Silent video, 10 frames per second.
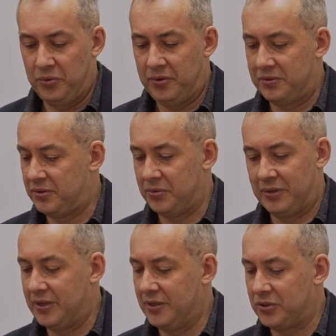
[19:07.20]
Union,
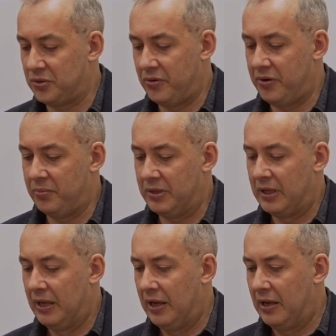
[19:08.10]
so another story. But
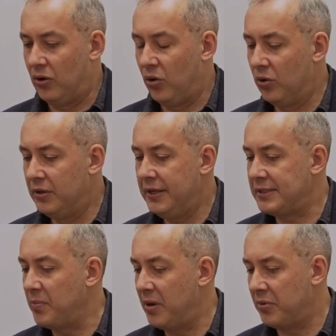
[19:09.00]
all
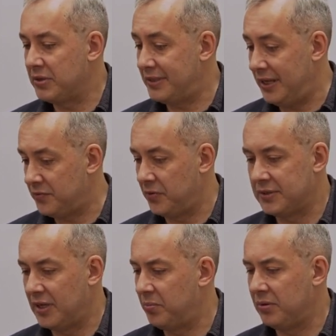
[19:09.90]
these member states, for
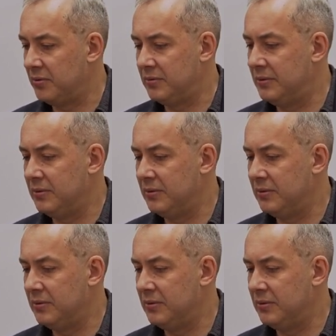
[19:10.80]
example,